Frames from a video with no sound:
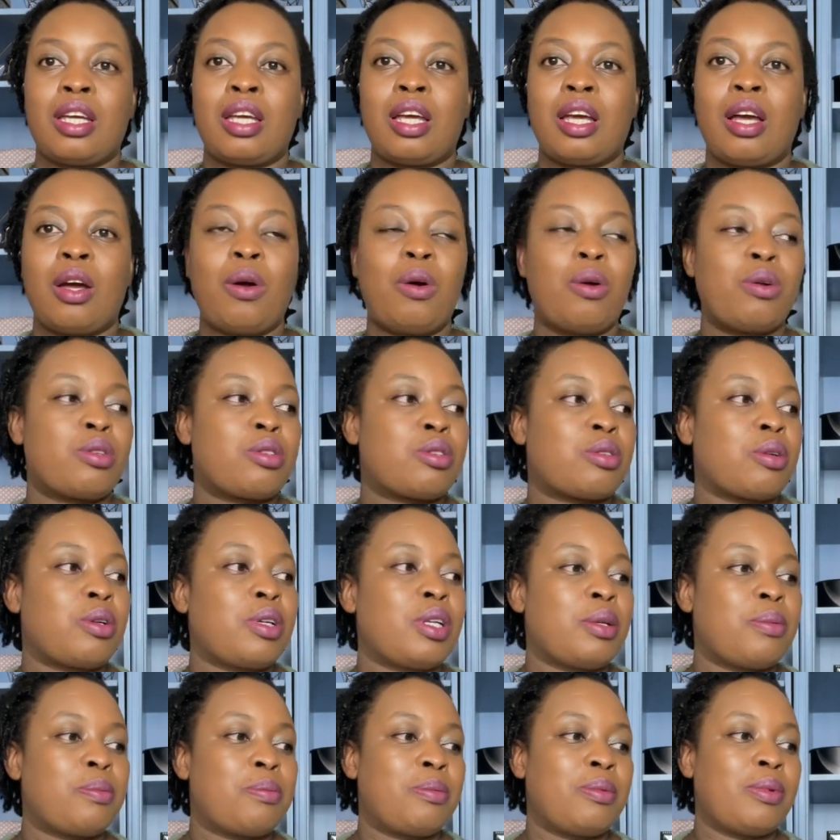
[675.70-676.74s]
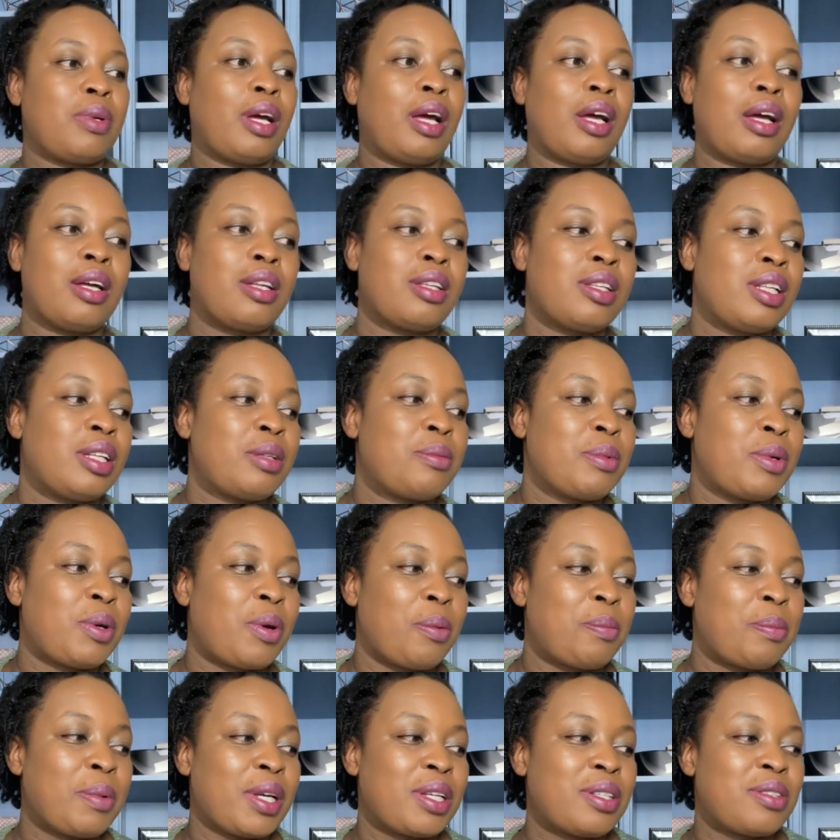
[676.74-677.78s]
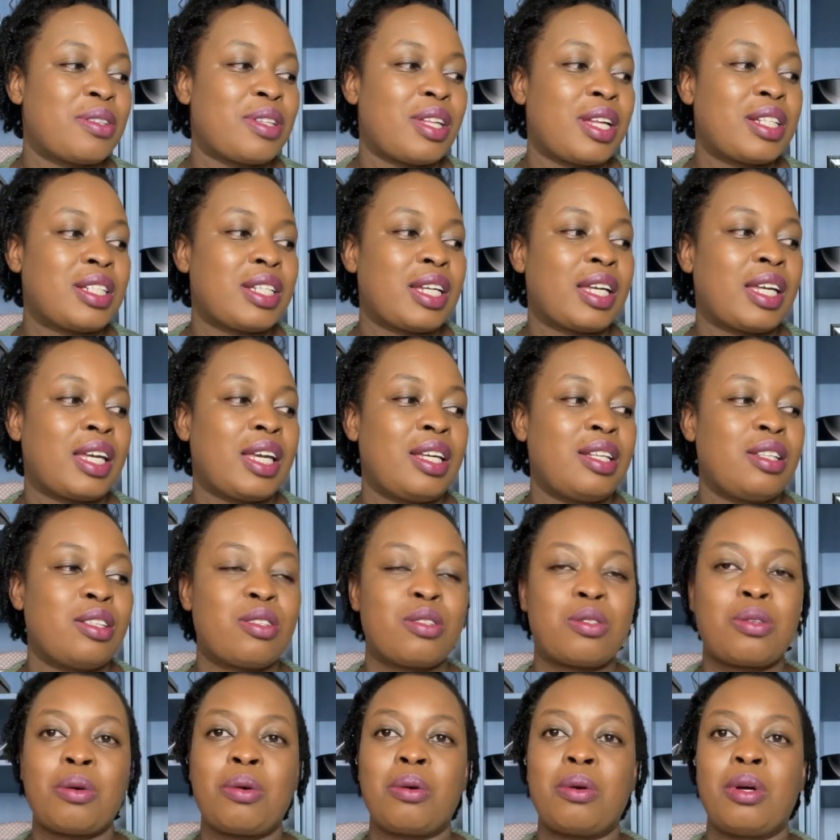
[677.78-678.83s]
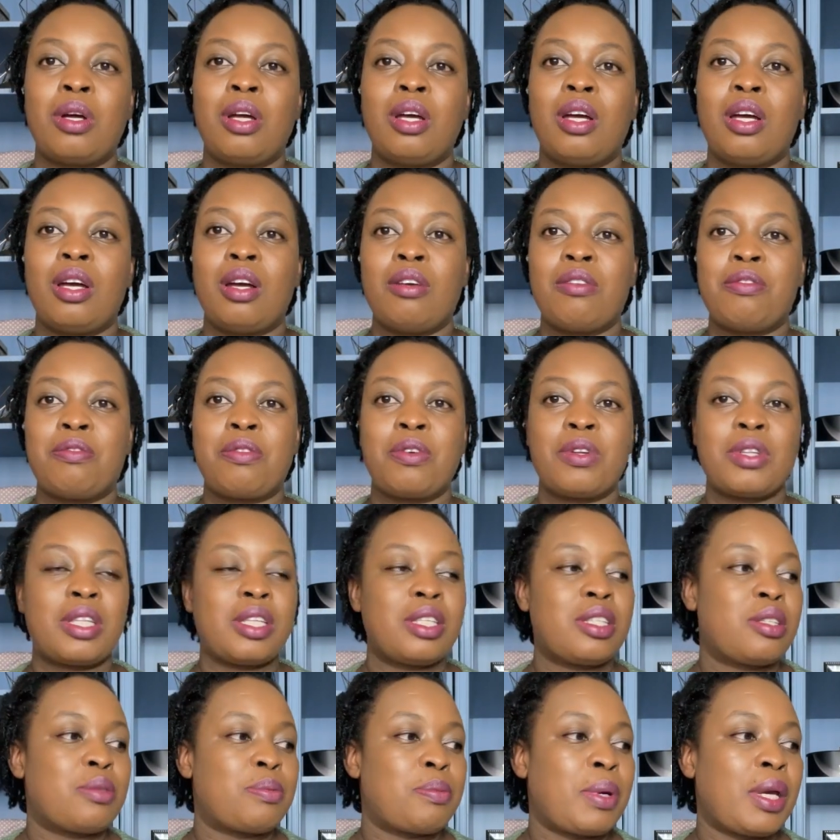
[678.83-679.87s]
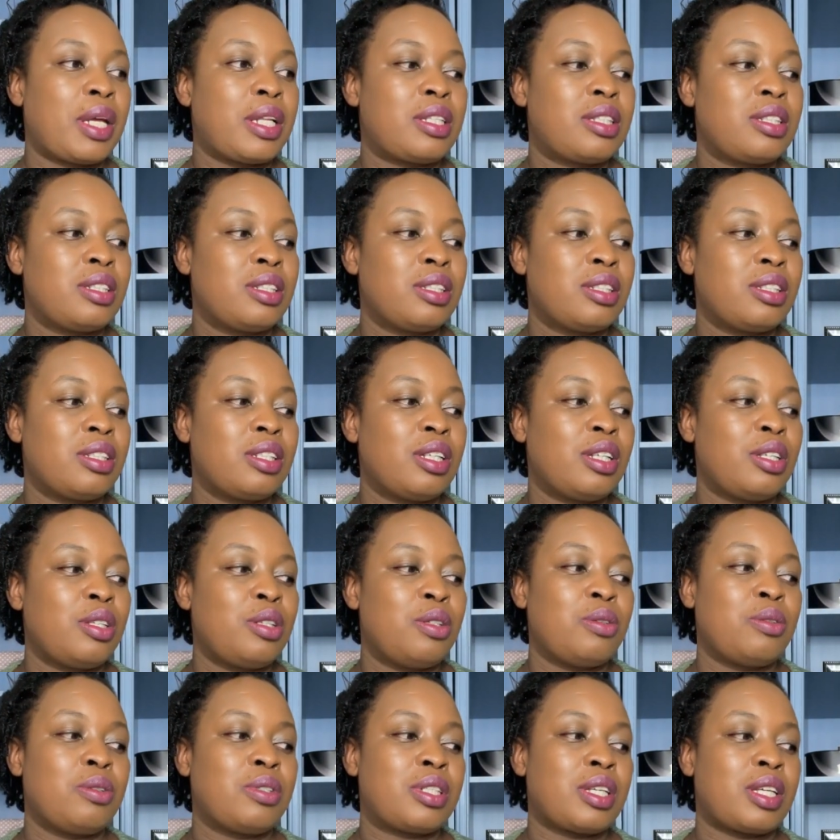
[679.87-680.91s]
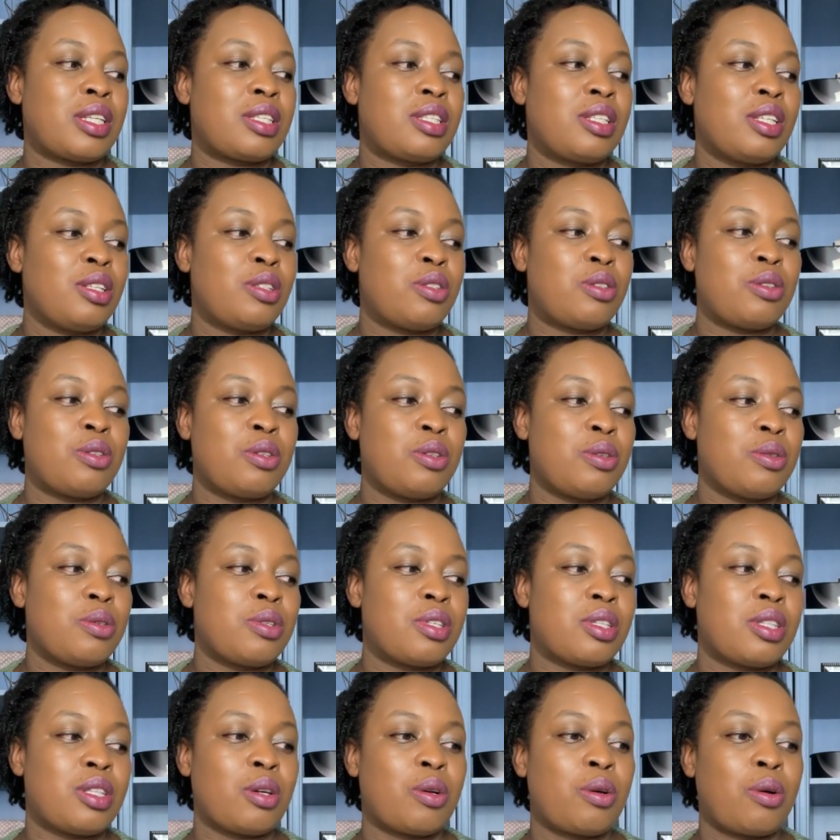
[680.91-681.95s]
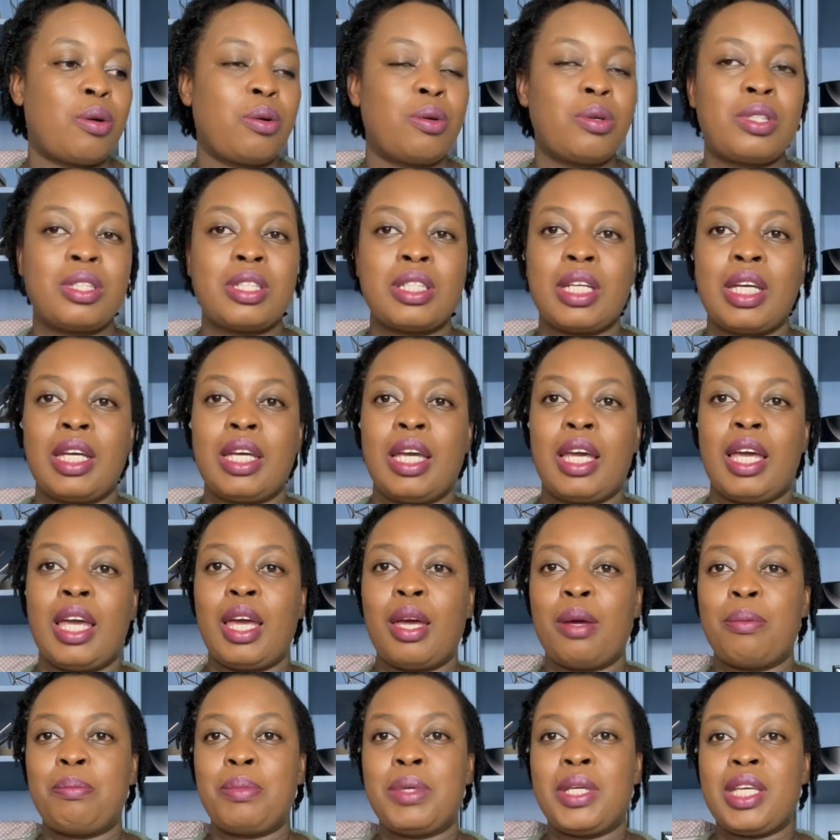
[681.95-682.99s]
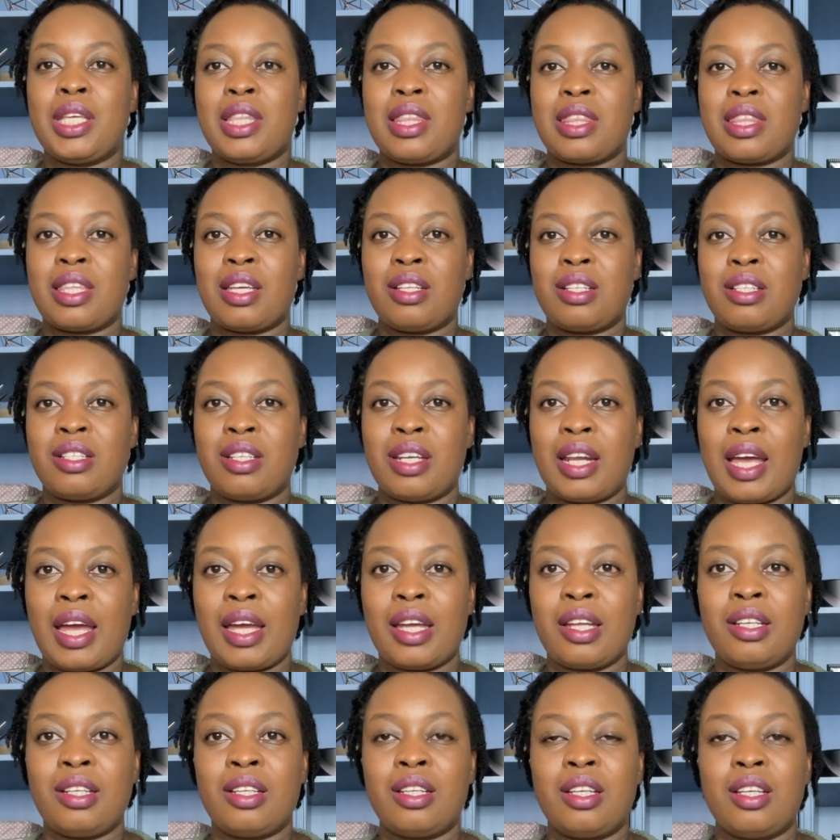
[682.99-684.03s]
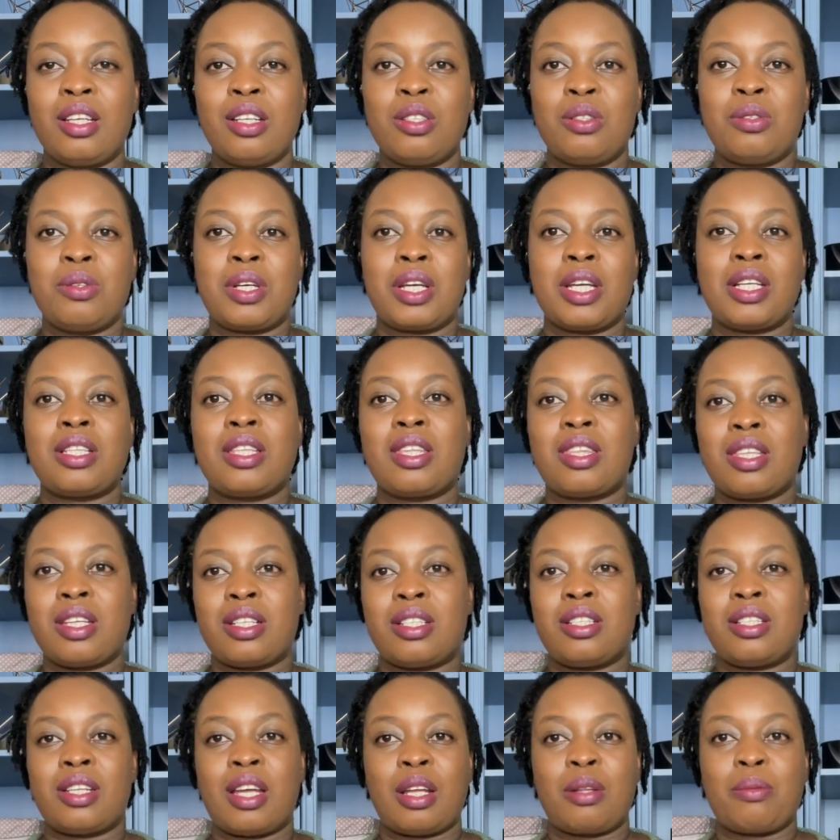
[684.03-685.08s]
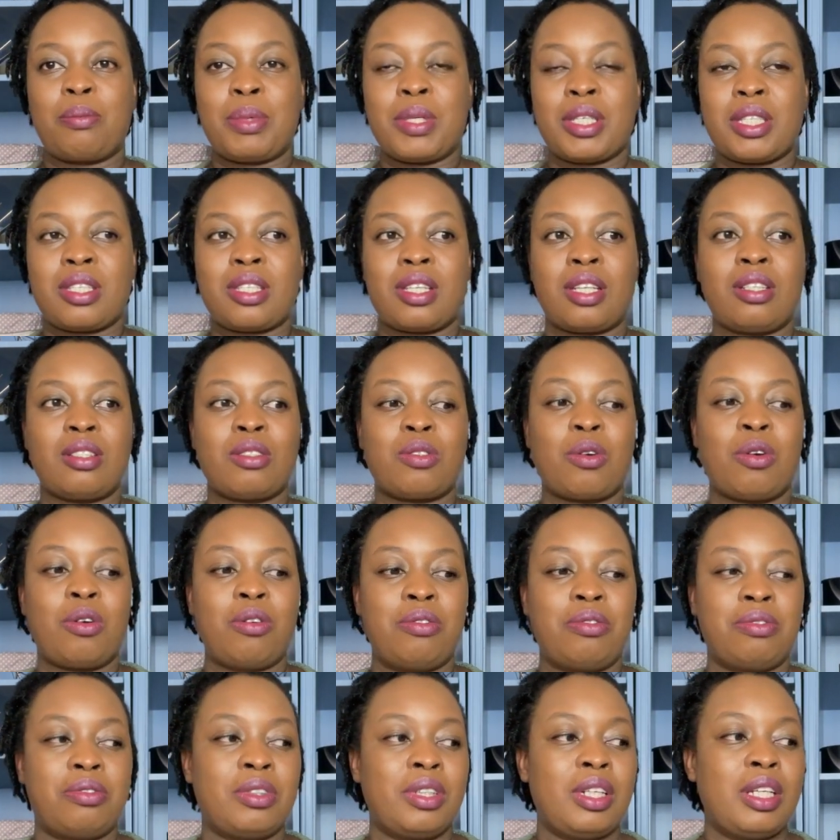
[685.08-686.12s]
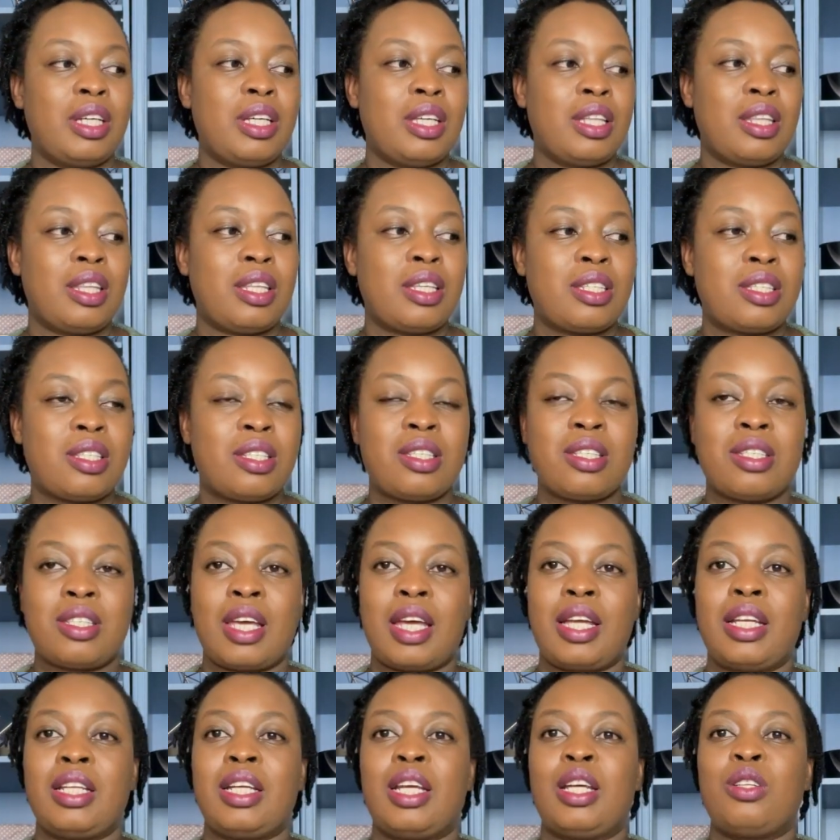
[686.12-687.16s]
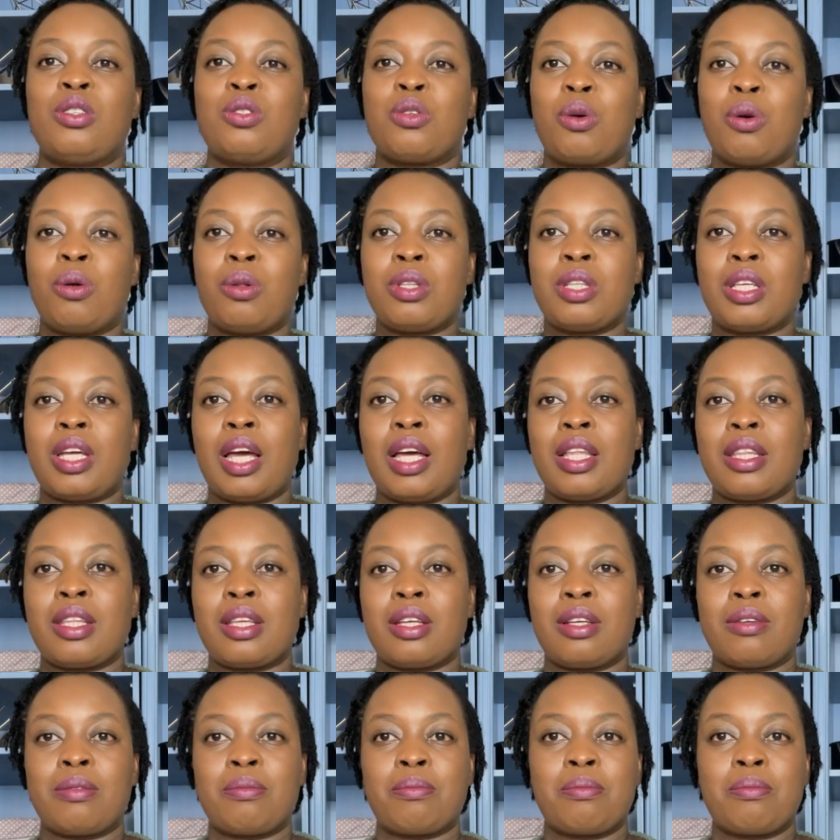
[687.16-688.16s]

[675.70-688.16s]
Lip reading: oh sorry, let me go back to that again. So for this pattern, you just need to use the code HAPPY39 to get 39% off this design and all the other